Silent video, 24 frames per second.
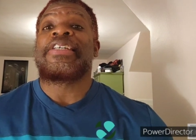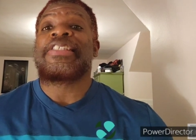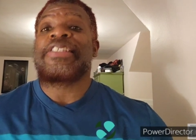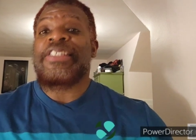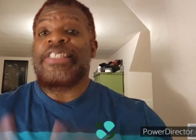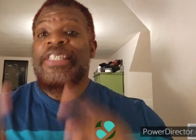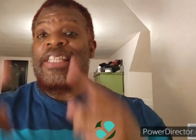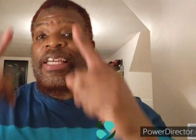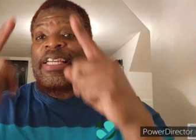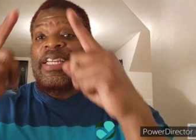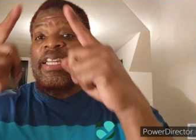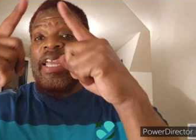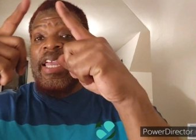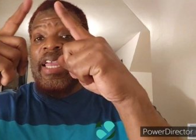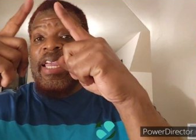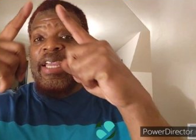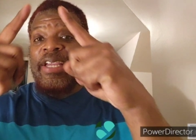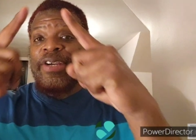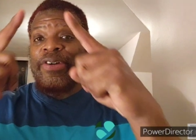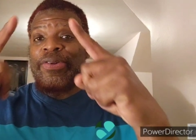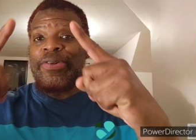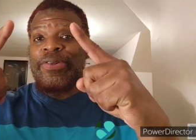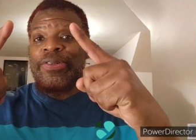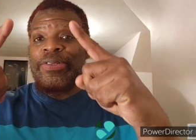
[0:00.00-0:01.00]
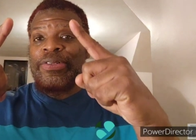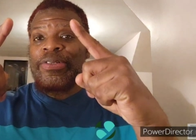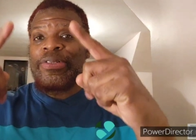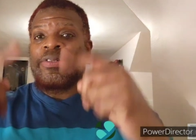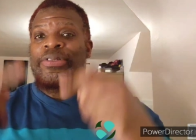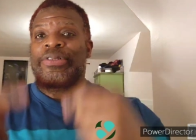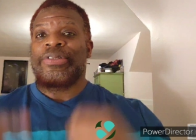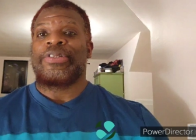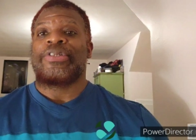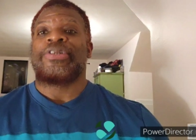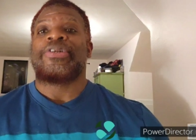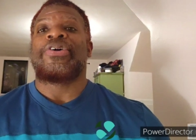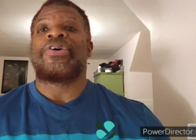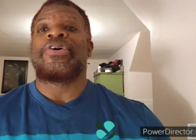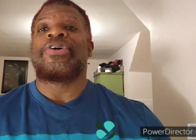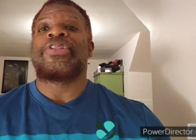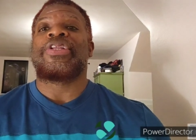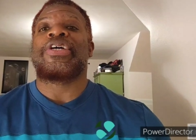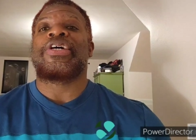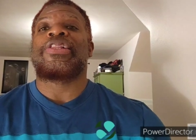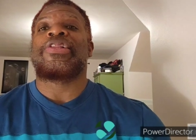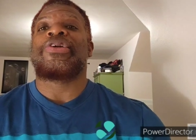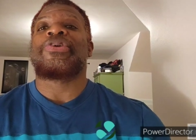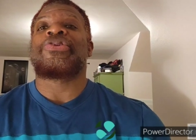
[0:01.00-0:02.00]
slight angle
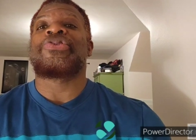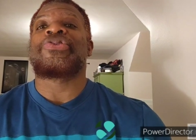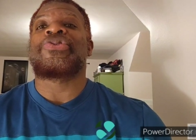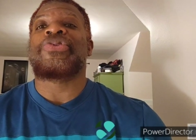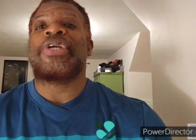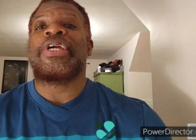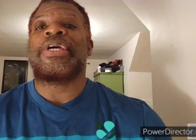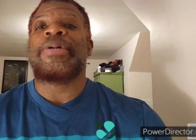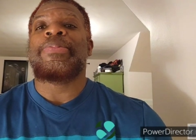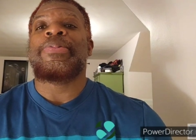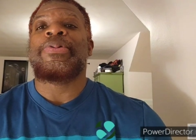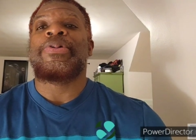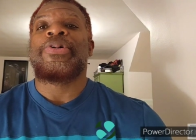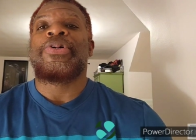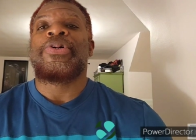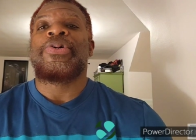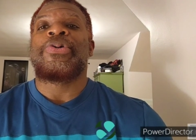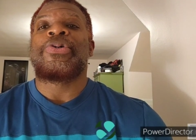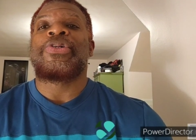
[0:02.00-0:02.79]
on the close grip,